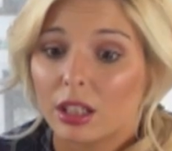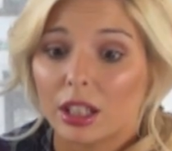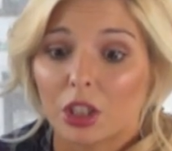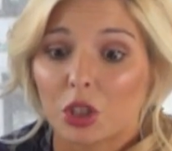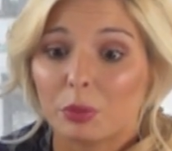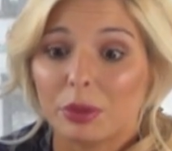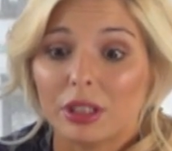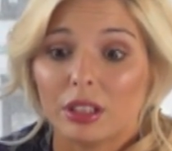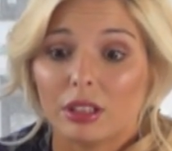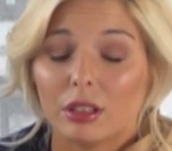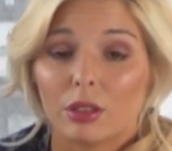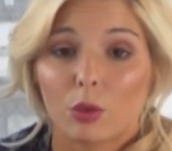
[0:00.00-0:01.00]
It could
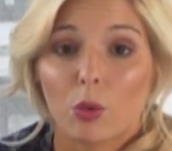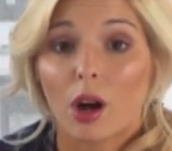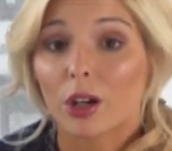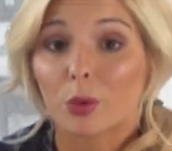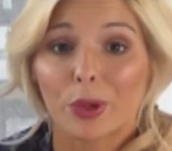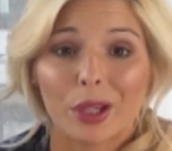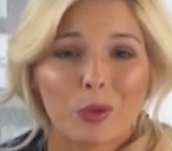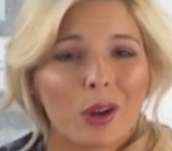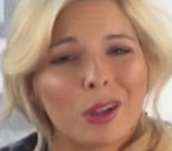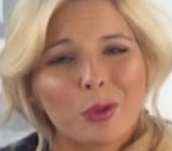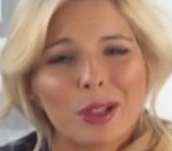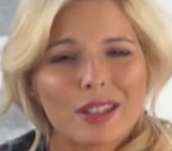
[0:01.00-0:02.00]
be water weight.
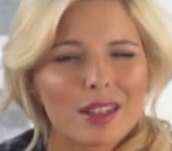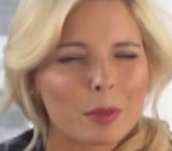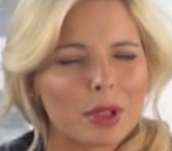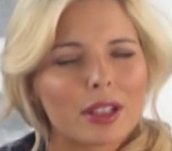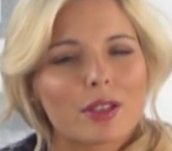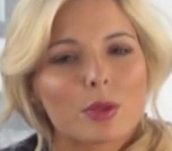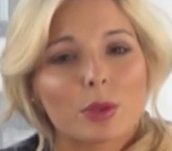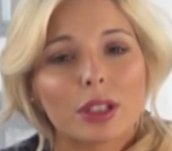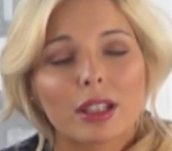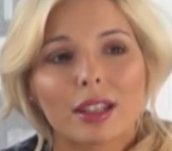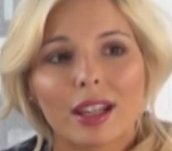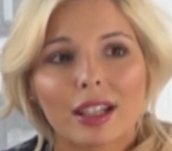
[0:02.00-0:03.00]
Water weight's the biggest
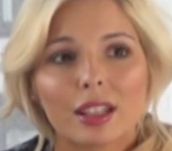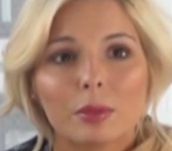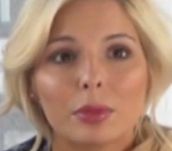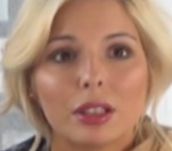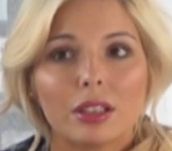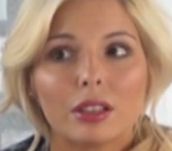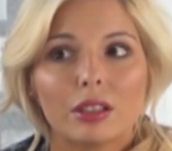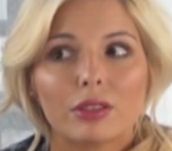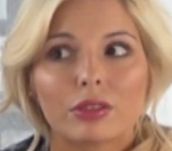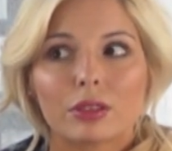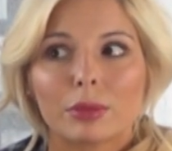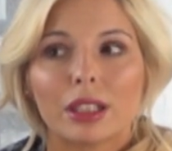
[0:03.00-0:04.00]
one, and that can be
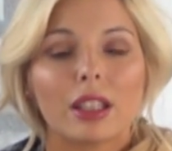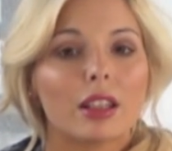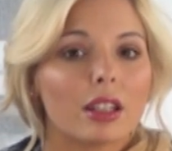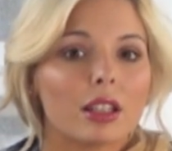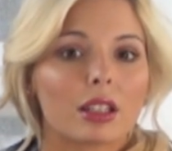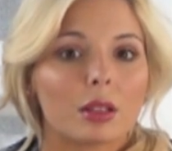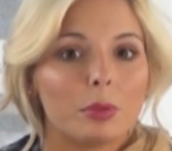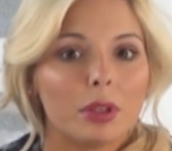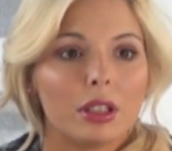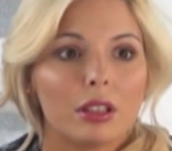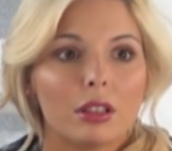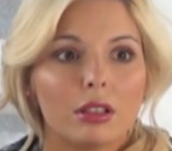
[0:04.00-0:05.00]
from anything. It could
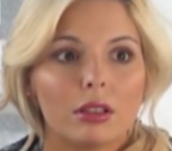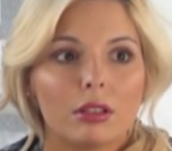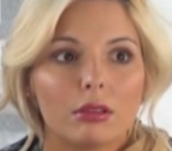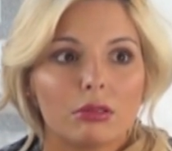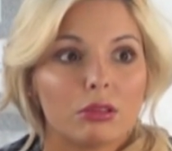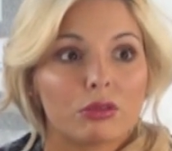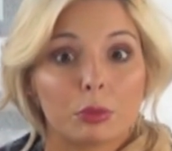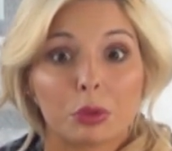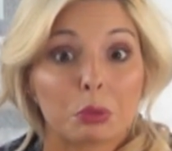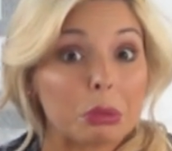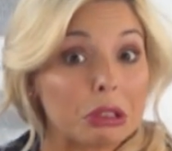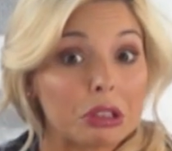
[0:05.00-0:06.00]
be from
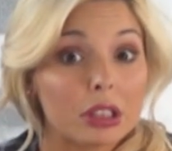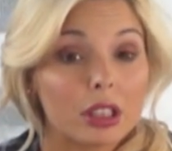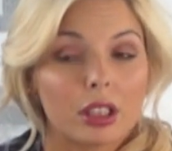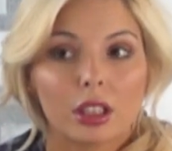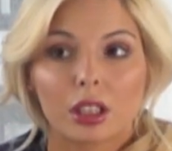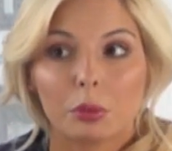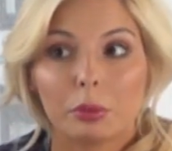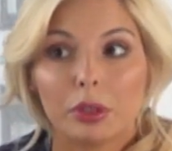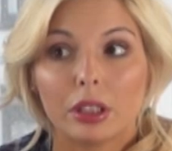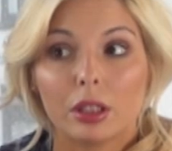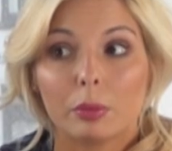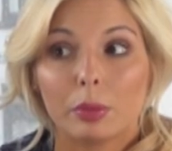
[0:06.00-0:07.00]
your period. It can
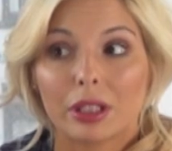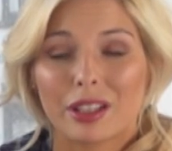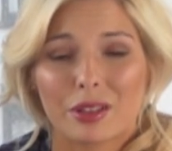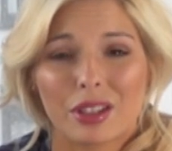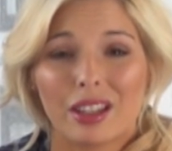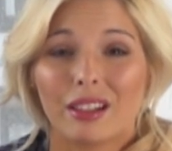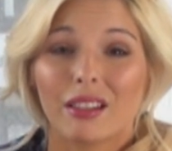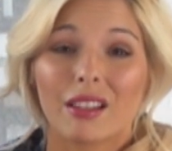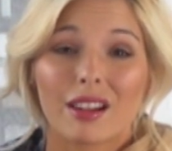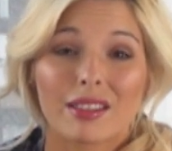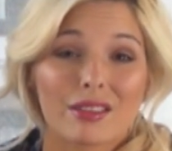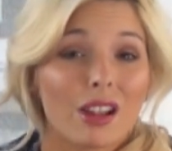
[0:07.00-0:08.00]
be because you ate a
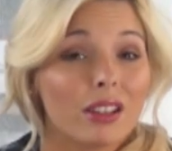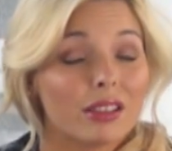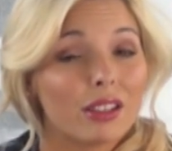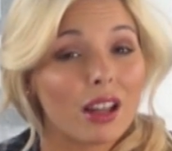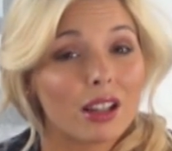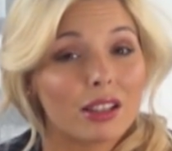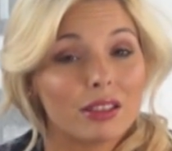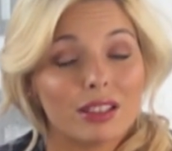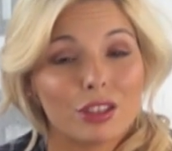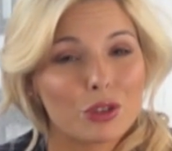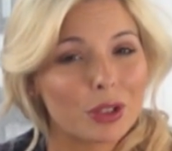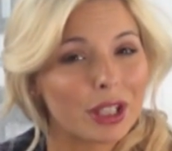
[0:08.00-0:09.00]
lot of salt and
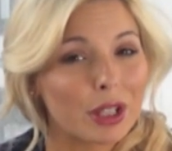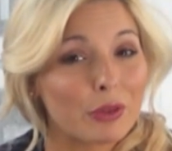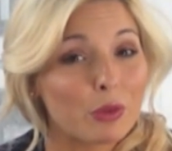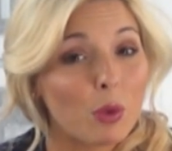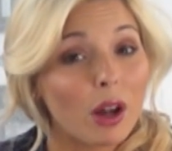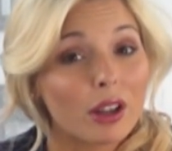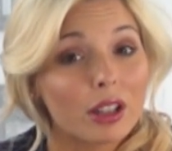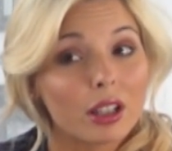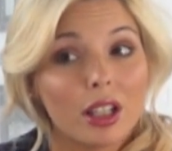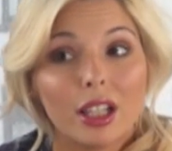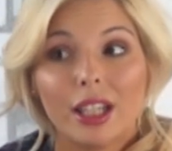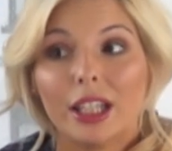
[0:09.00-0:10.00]
didn't drink enough
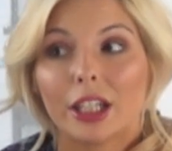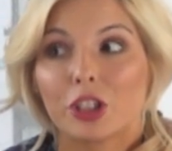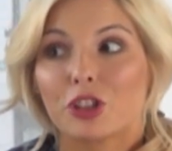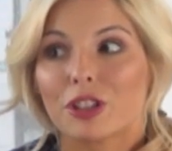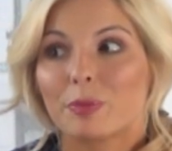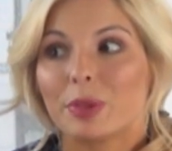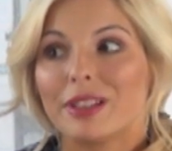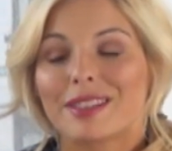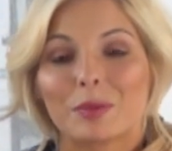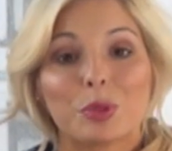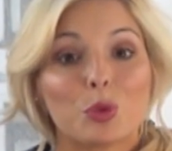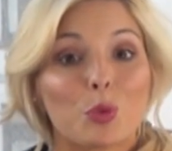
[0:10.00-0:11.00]
water. It could just be
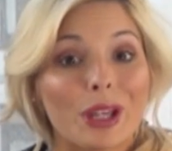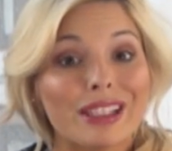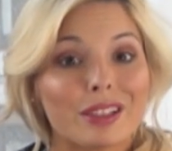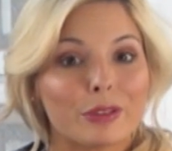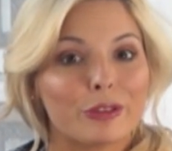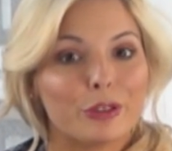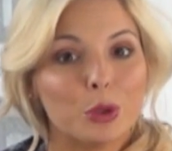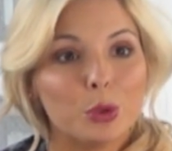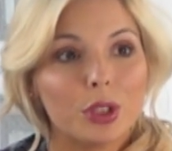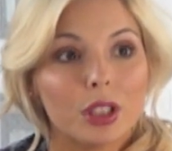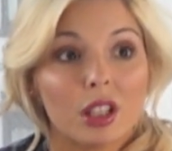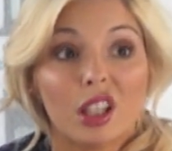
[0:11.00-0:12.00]
simple weight of
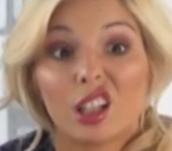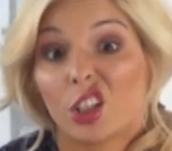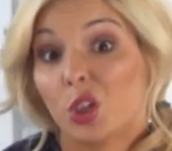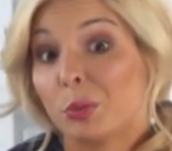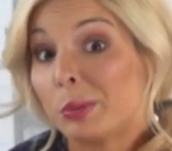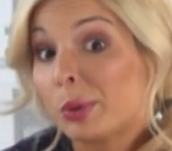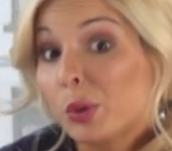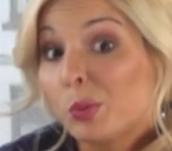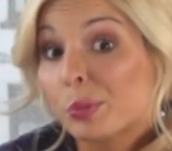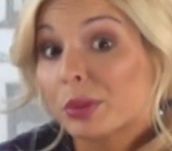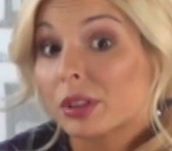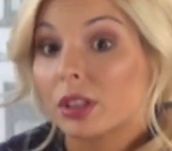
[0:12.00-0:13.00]
food. It could be poop.